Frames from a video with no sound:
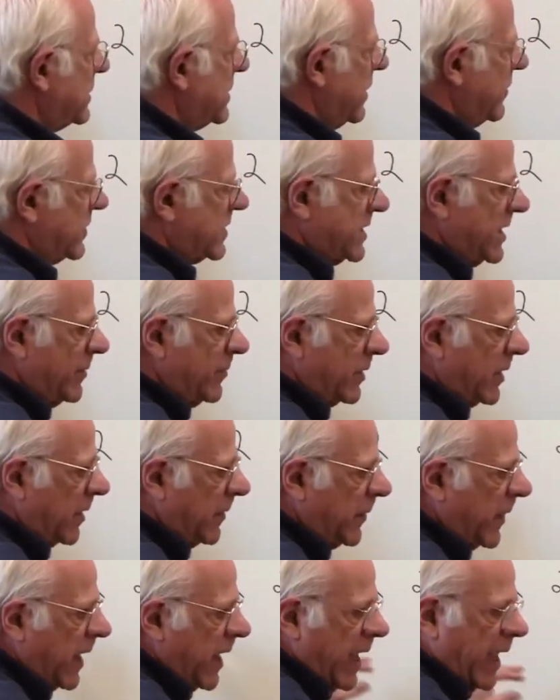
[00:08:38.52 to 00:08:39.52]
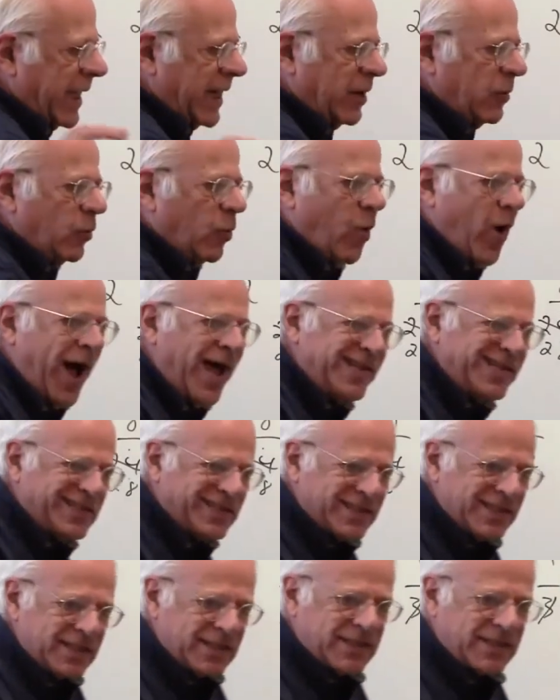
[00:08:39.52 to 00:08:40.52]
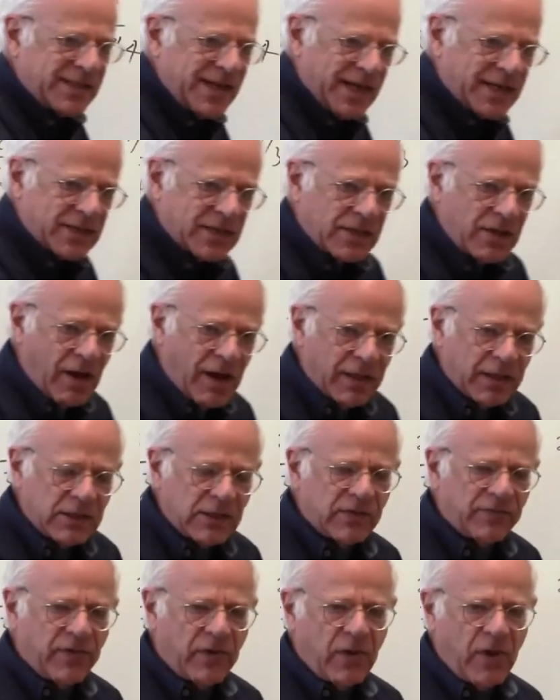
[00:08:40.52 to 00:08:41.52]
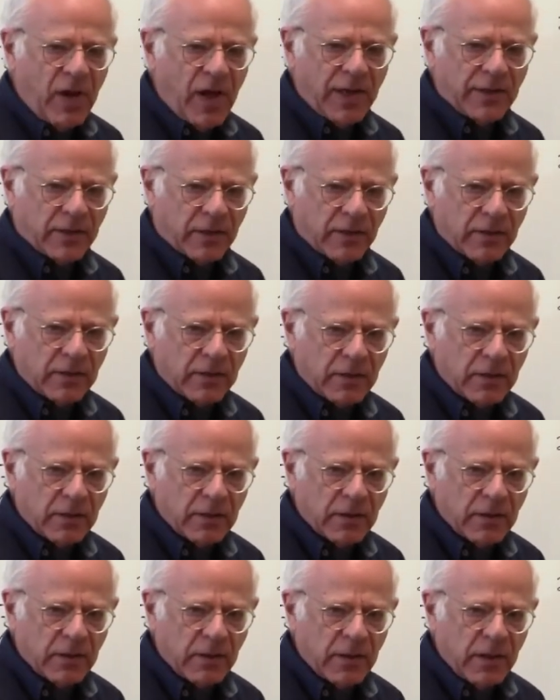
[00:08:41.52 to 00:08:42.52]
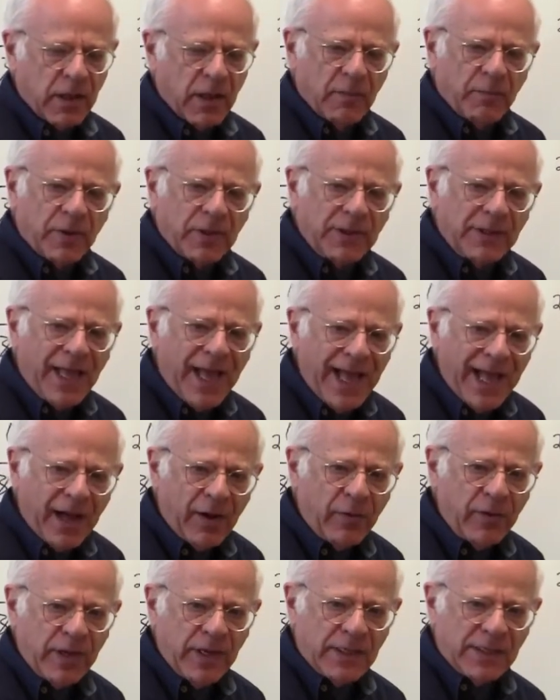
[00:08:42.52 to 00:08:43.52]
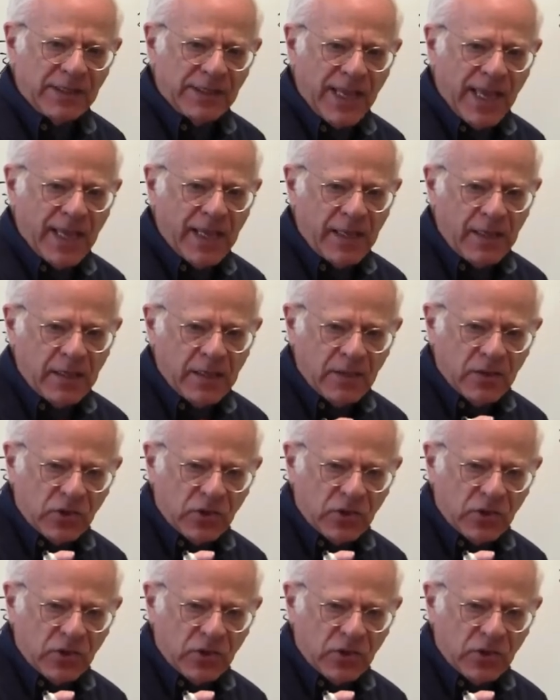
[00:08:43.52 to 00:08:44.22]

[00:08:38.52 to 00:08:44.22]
because they're similar. And it was six dollars for Honda, but now it's a